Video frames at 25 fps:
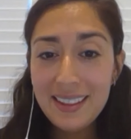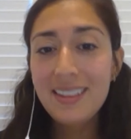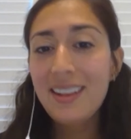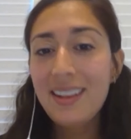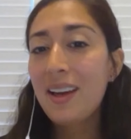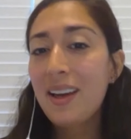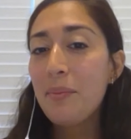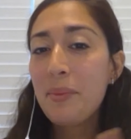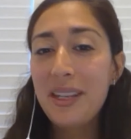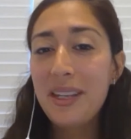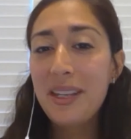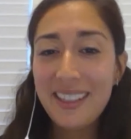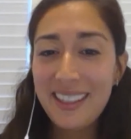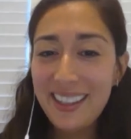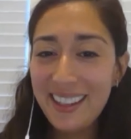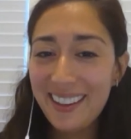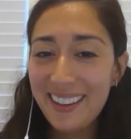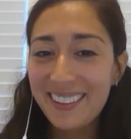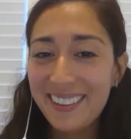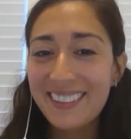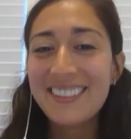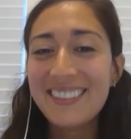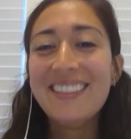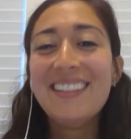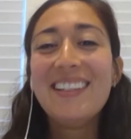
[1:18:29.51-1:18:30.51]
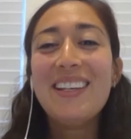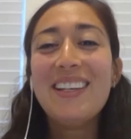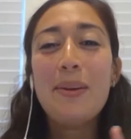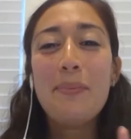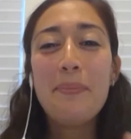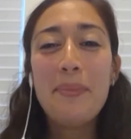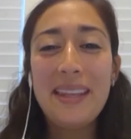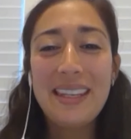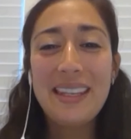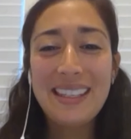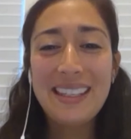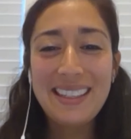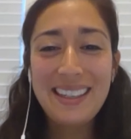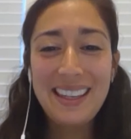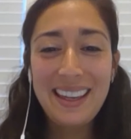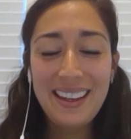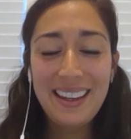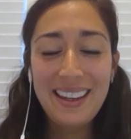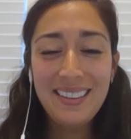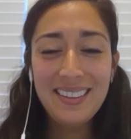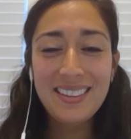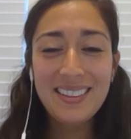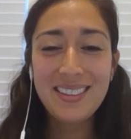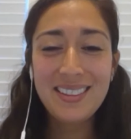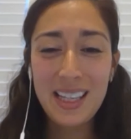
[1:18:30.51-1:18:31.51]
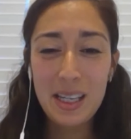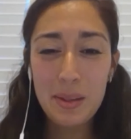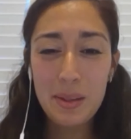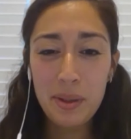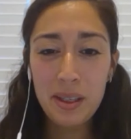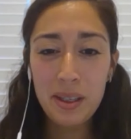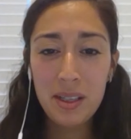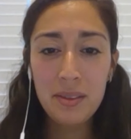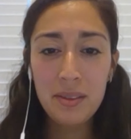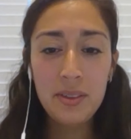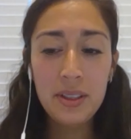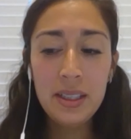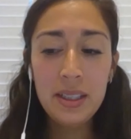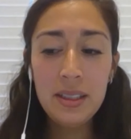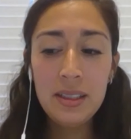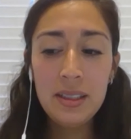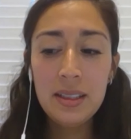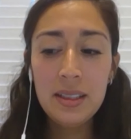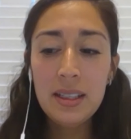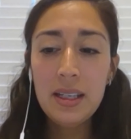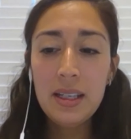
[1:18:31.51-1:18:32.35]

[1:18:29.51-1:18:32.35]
not Medicare, Medicaid, the state benefit,